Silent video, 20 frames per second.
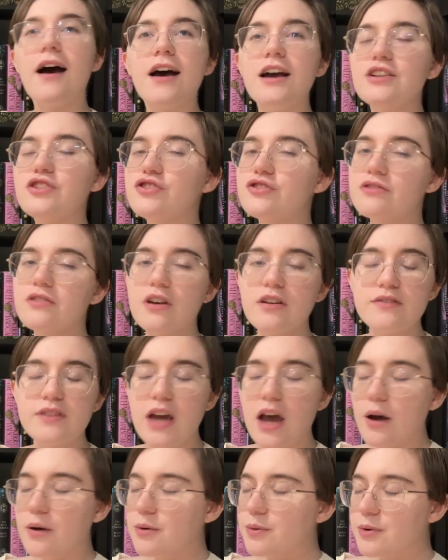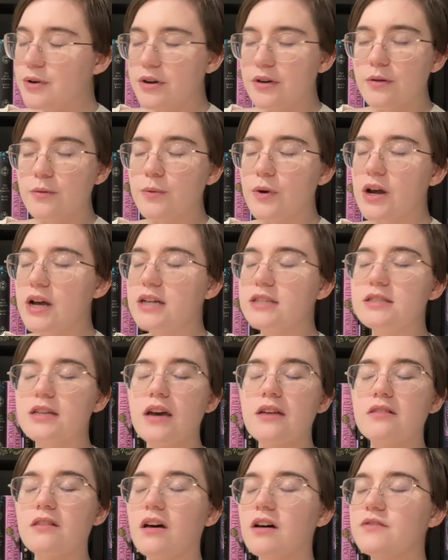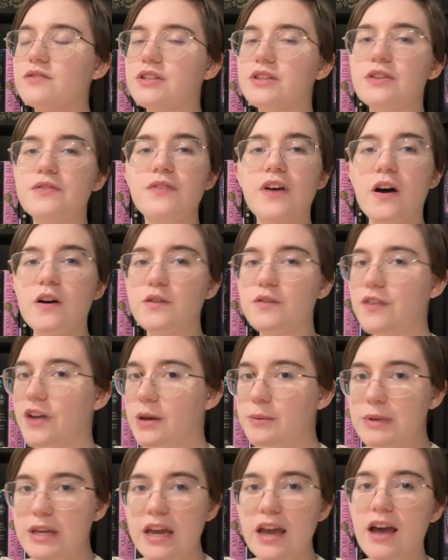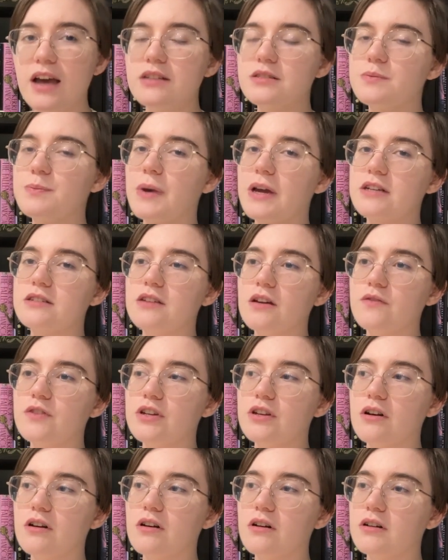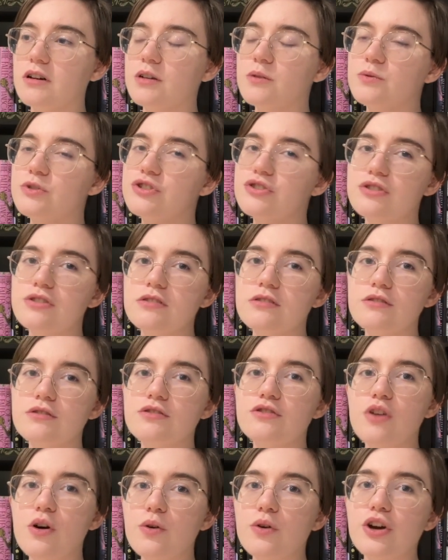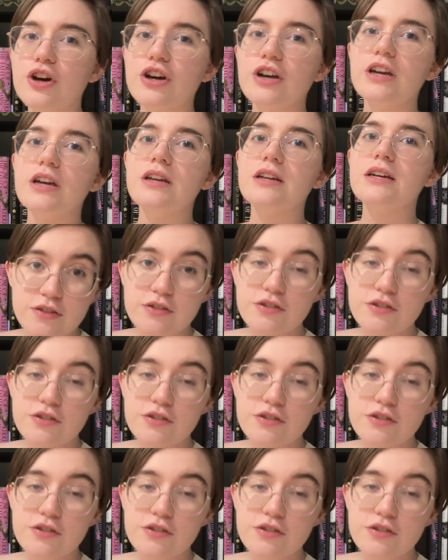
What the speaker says: I just loved how queer it was. I loved the found family aspect of it all. It was just so good.